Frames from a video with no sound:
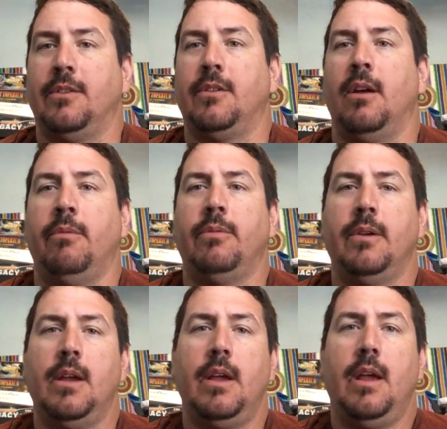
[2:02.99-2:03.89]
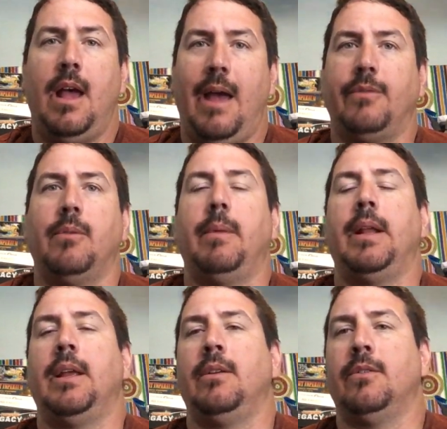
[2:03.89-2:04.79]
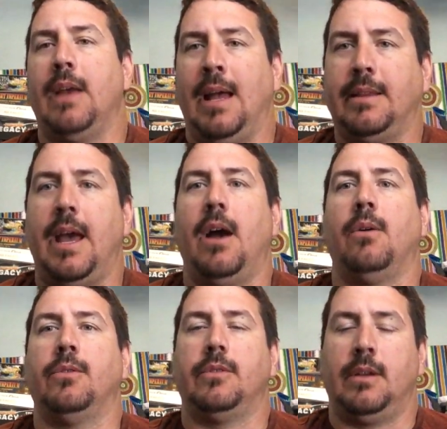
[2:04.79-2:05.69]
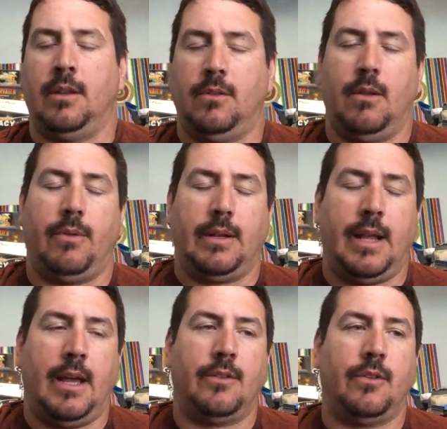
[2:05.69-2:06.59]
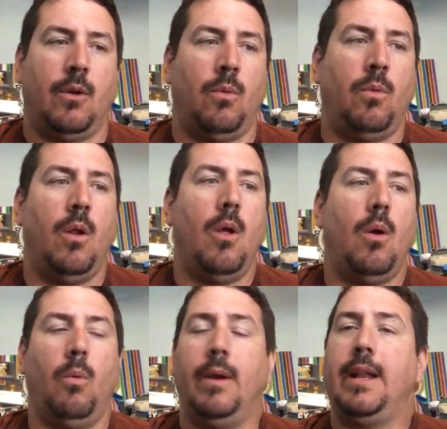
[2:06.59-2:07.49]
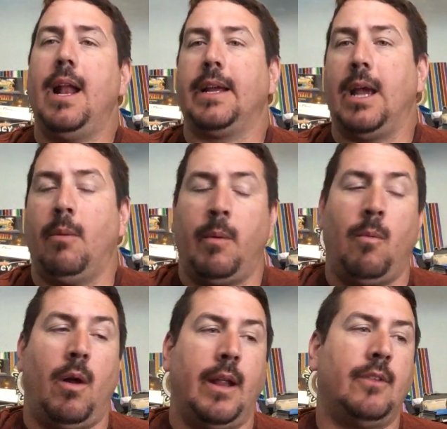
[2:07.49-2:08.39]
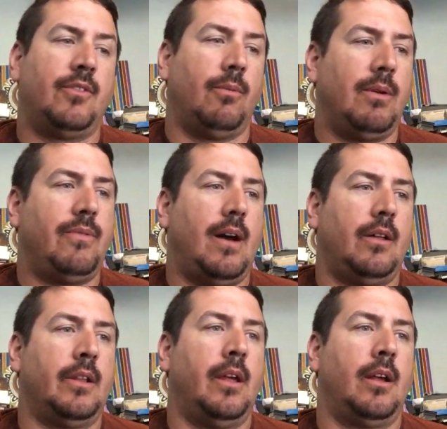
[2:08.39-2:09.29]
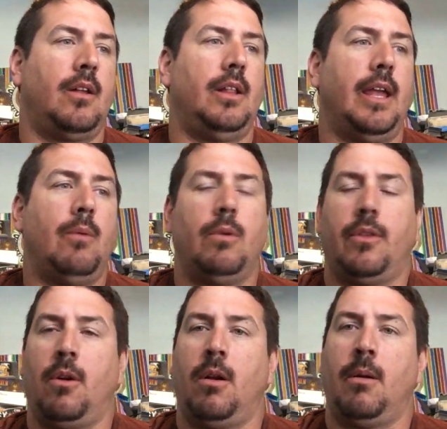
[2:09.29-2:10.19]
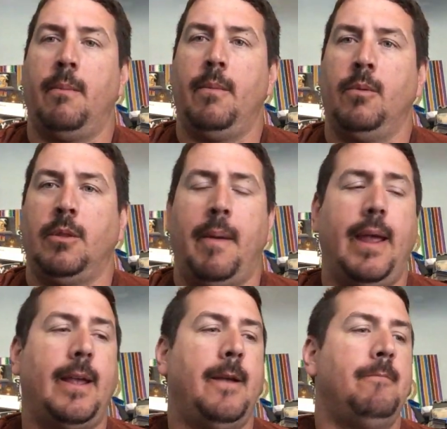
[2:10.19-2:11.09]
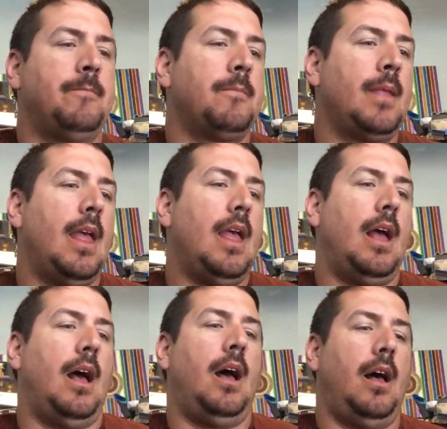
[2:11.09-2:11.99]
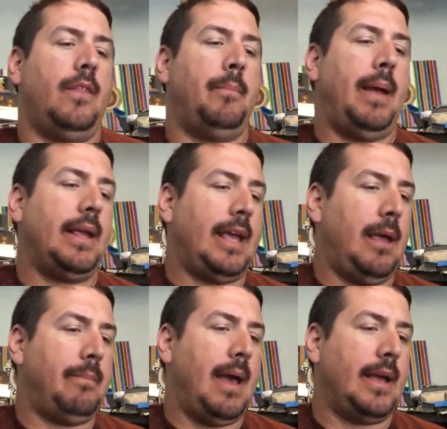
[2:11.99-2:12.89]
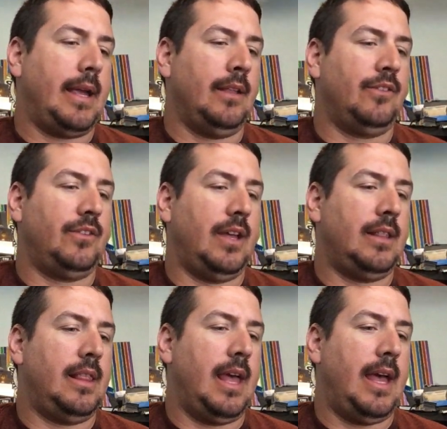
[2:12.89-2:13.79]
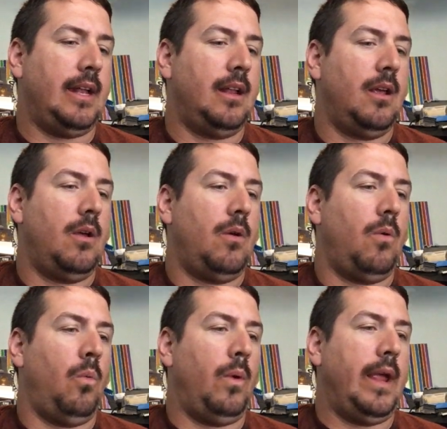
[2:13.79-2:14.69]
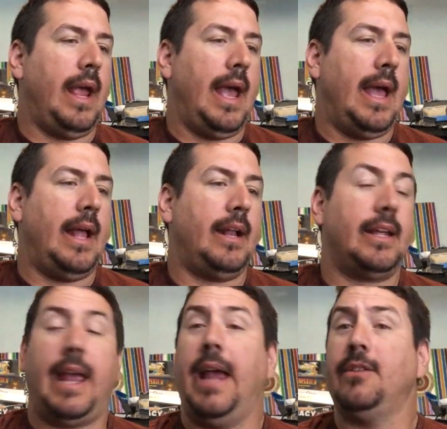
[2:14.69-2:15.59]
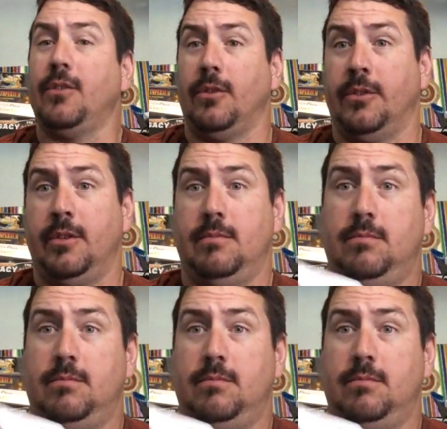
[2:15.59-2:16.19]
and stuff, have some meetings at the house and stuff like that. So we did not get what we wanted. So we filed a claim with the bank. The bank came back and said that we had canceled